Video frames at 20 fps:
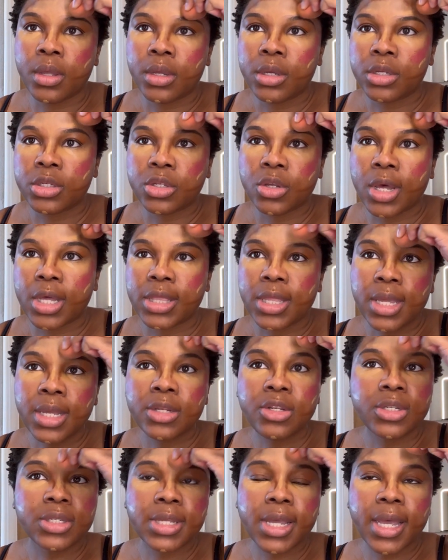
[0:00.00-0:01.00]
So I think
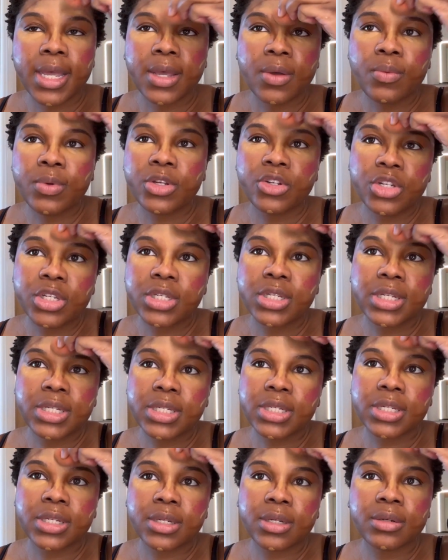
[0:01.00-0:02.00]
we just need
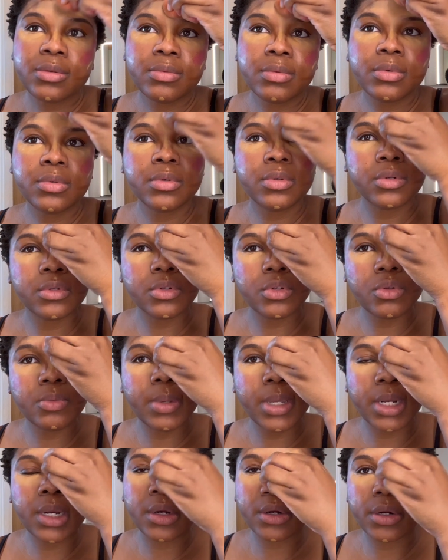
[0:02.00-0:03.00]
to do
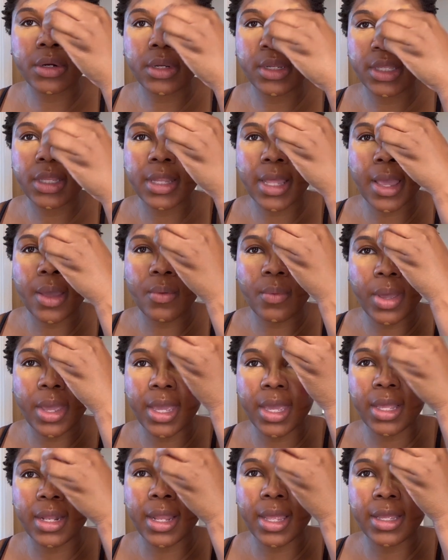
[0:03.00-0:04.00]
better in that
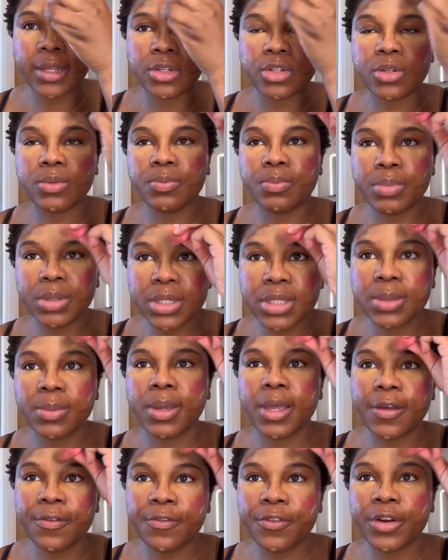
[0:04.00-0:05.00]
way. Like, put some
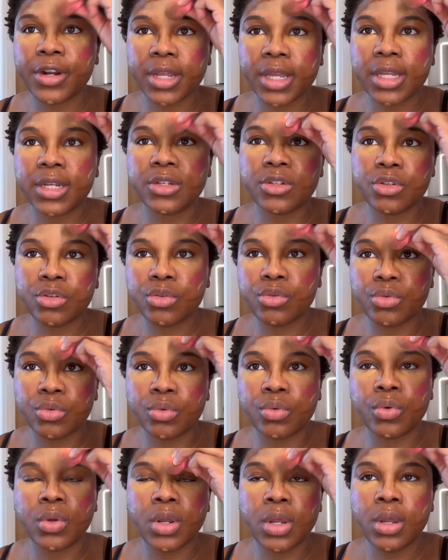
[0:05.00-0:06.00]
effort
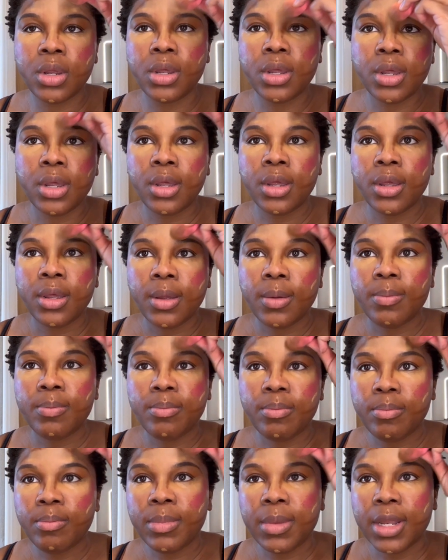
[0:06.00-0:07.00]
into,
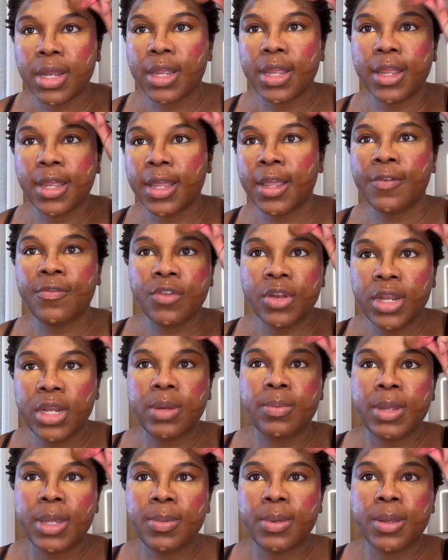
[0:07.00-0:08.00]
if you need to
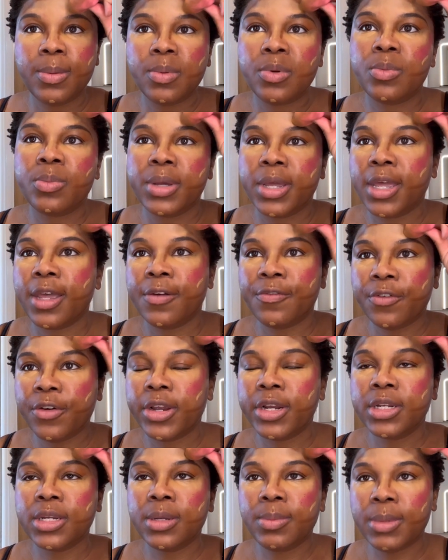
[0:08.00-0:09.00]
meet people, put effort
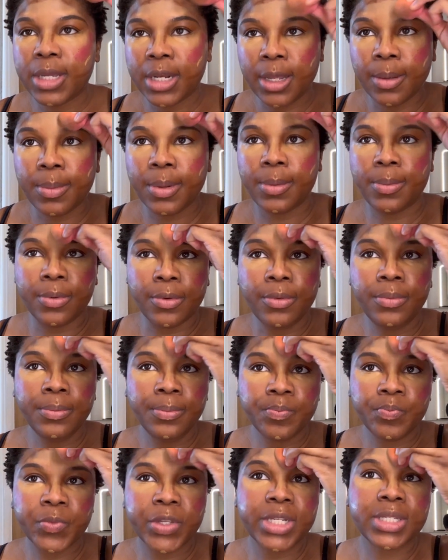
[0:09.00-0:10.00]
into meeting people.
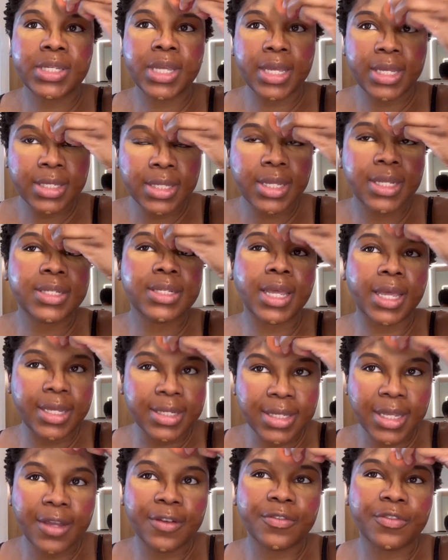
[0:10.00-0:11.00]
It takes
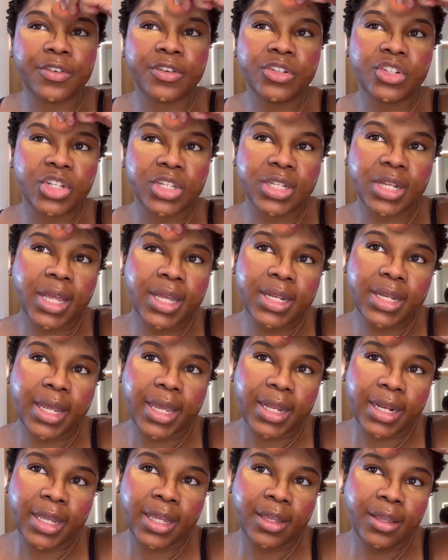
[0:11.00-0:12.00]
effort, just like
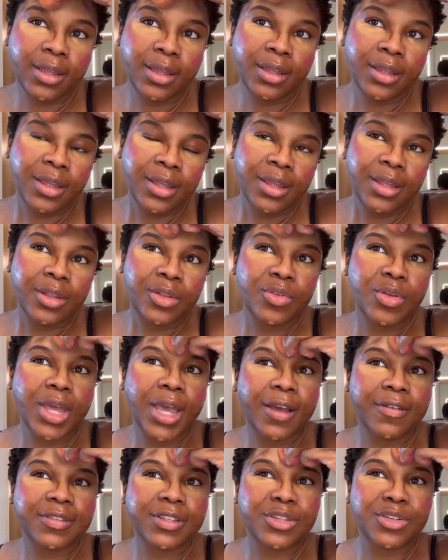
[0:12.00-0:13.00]
dating. You
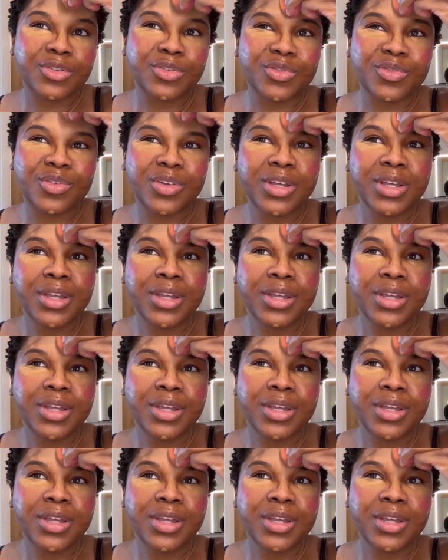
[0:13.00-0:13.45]
have to